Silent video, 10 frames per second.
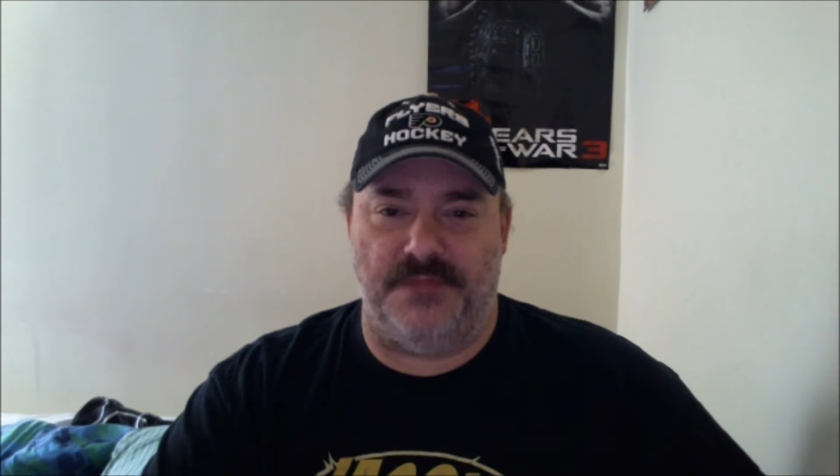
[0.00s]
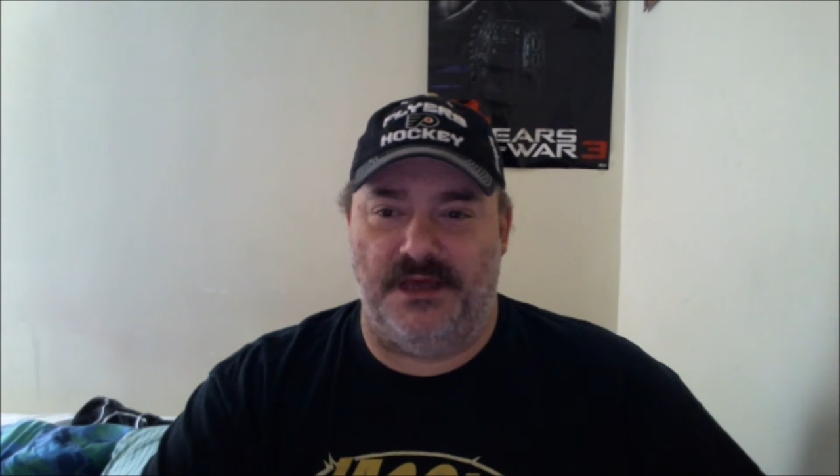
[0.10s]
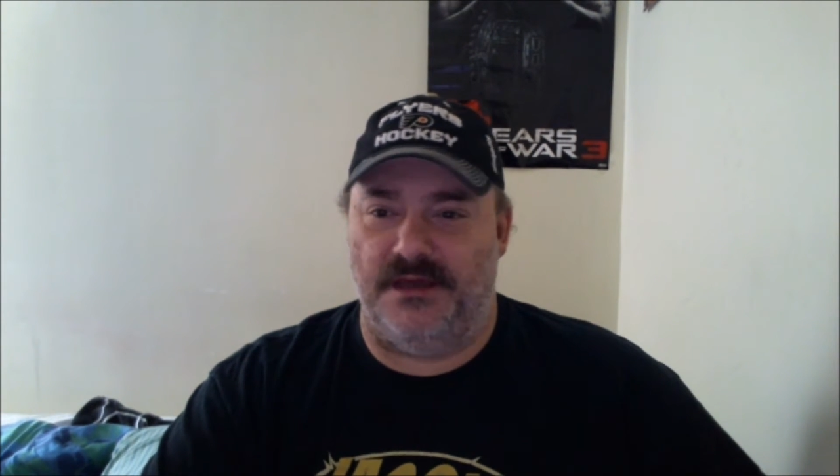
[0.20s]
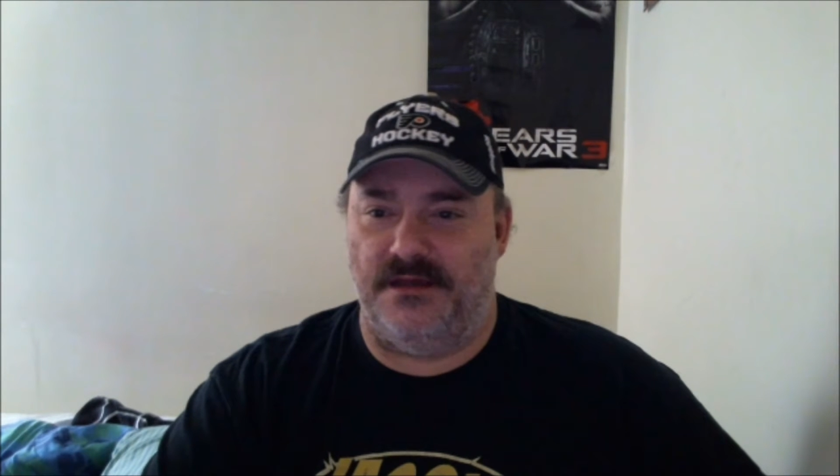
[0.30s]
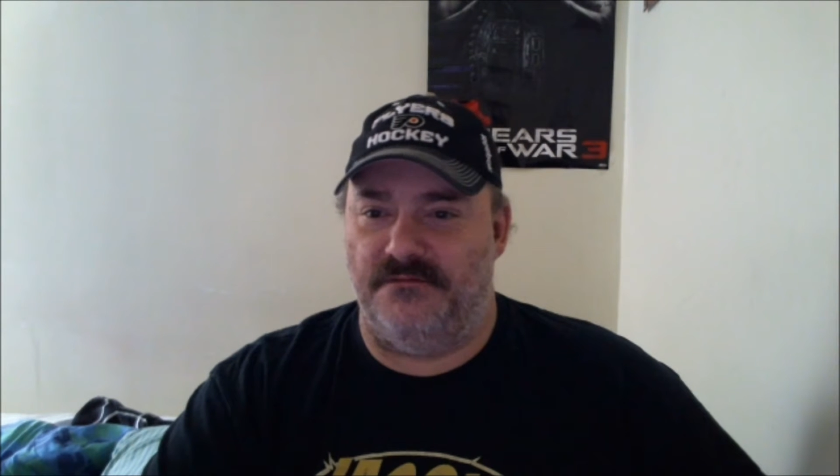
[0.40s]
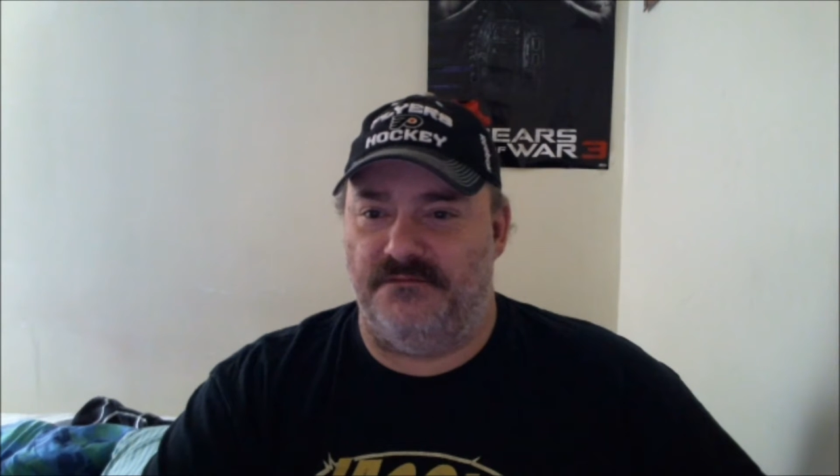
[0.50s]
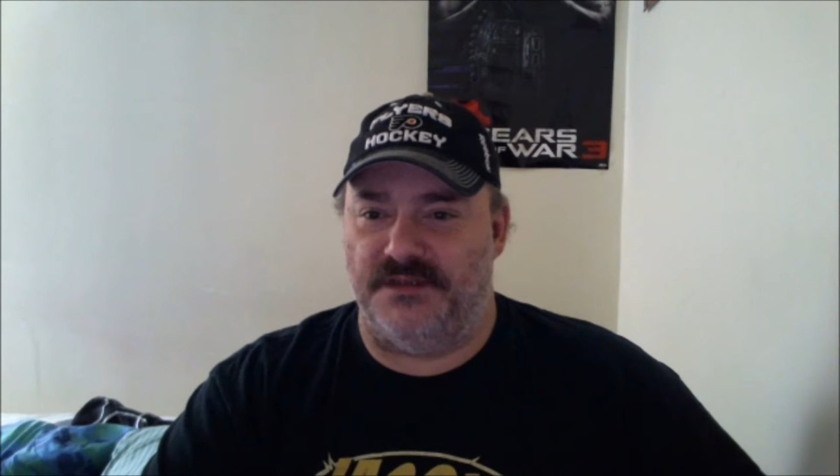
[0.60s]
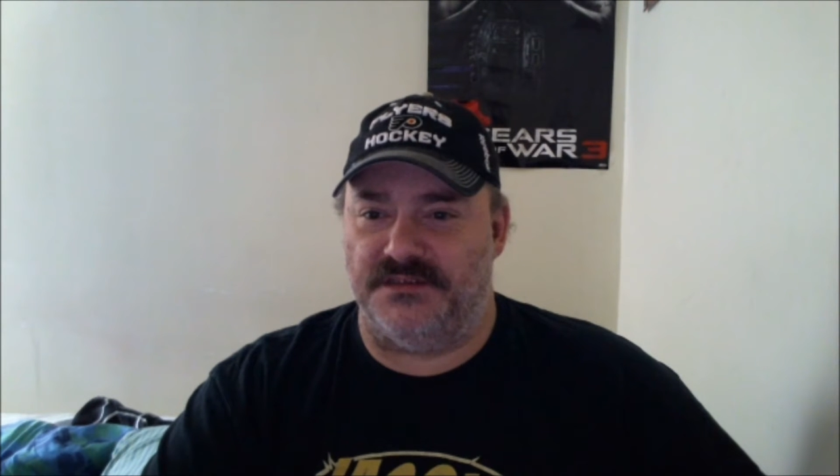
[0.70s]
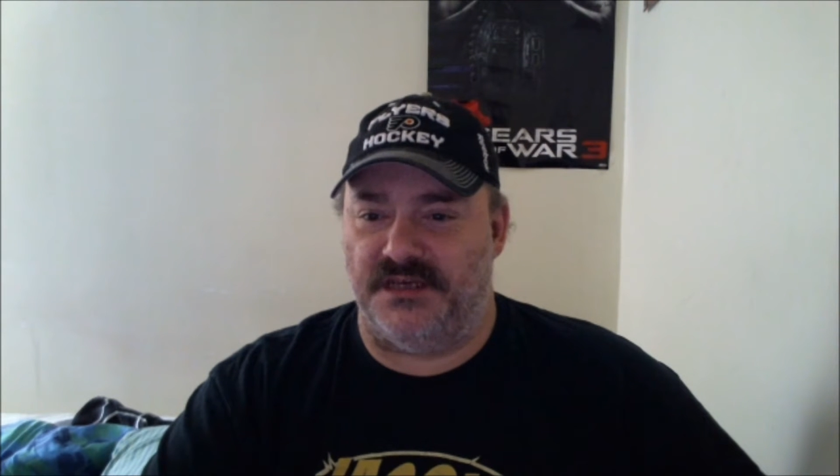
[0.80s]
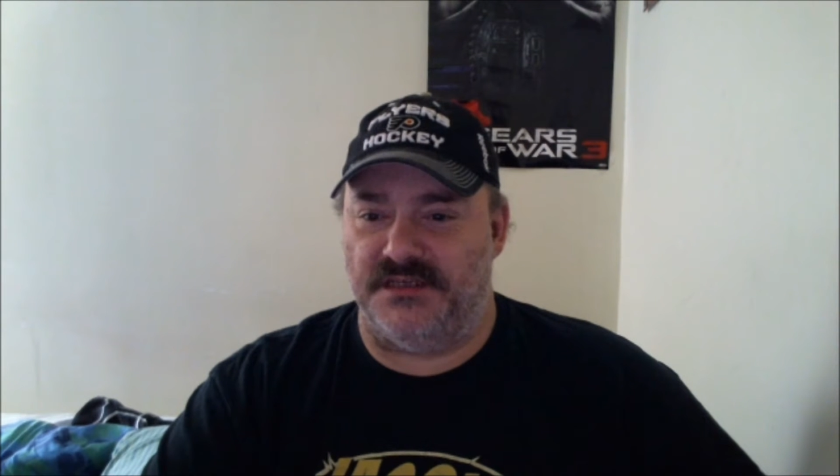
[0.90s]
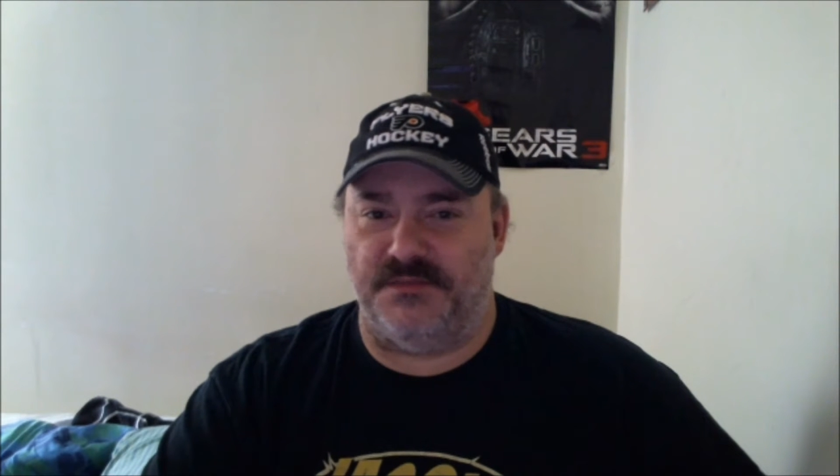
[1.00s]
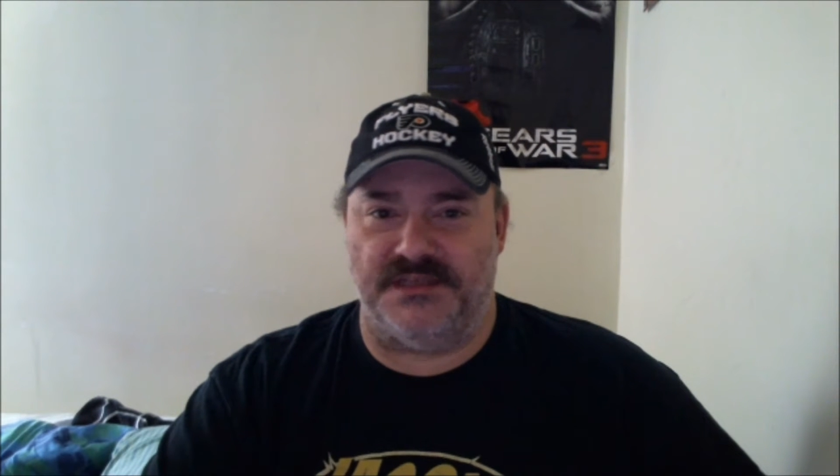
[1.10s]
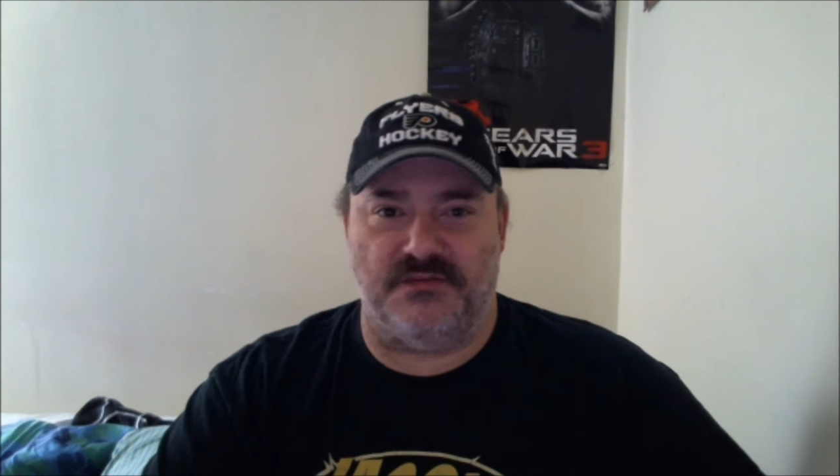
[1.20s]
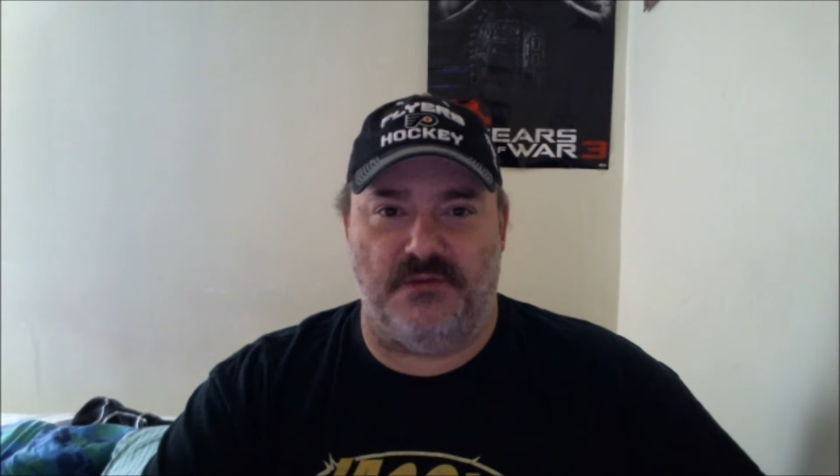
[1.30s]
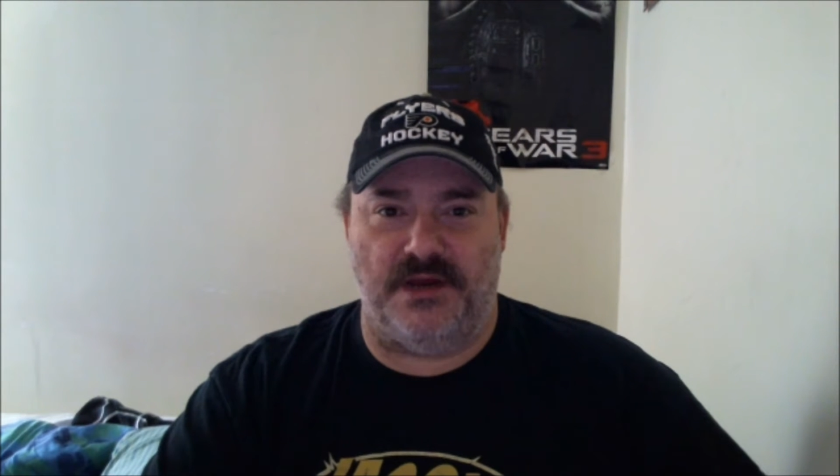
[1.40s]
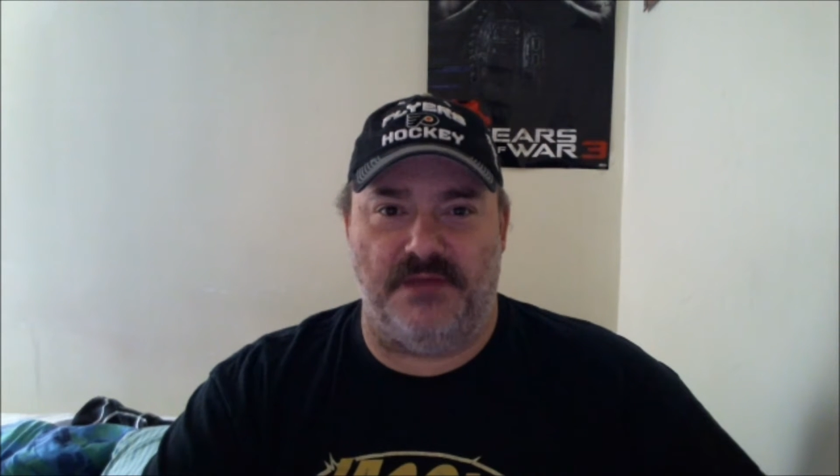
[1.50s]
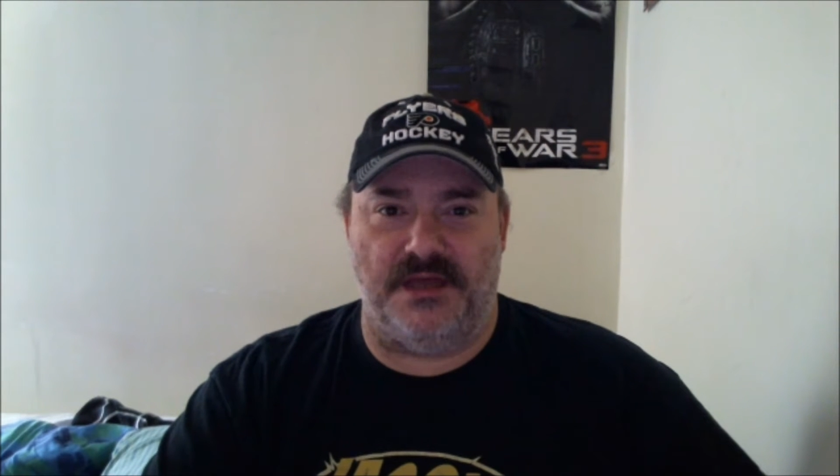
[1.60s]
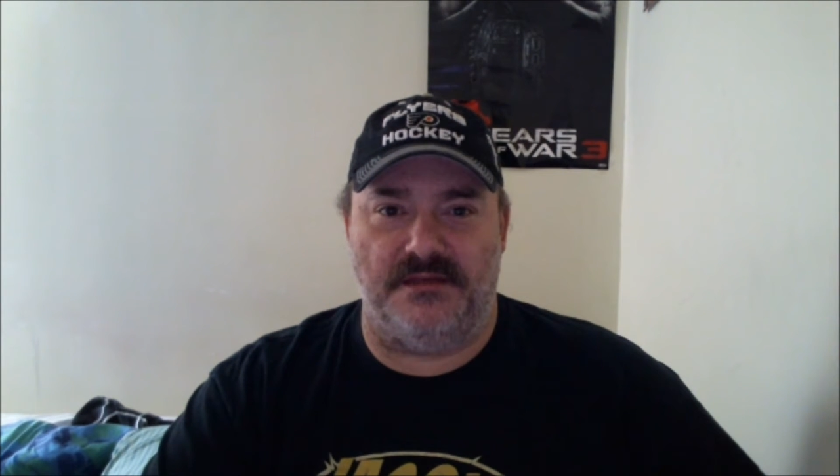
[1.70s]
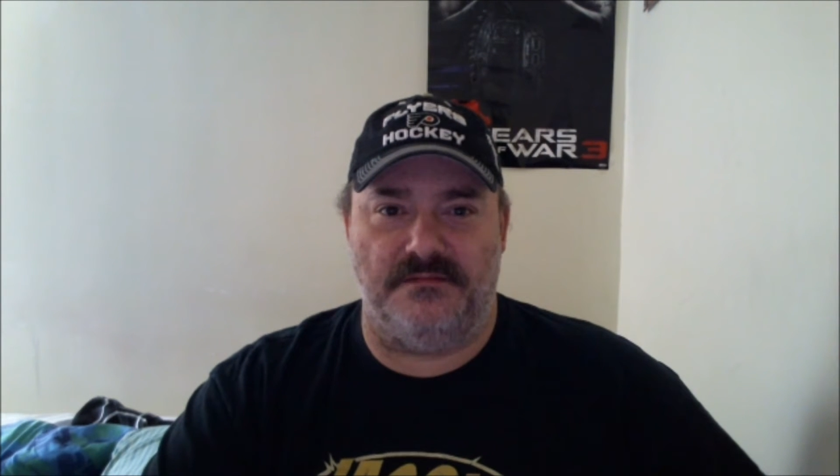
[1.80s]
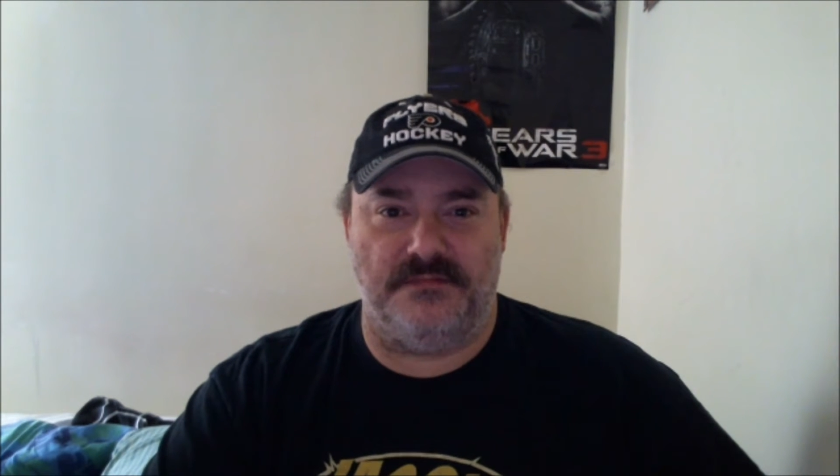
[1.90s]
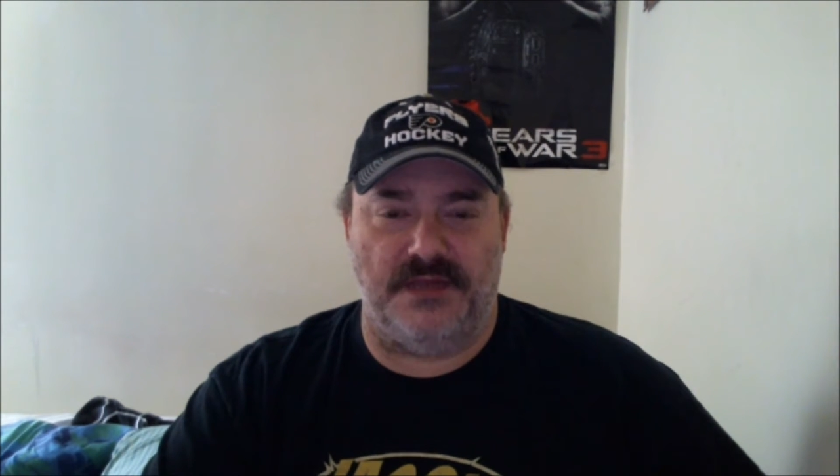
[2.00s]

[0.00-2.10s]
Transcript: and Vince likes big sweaty men,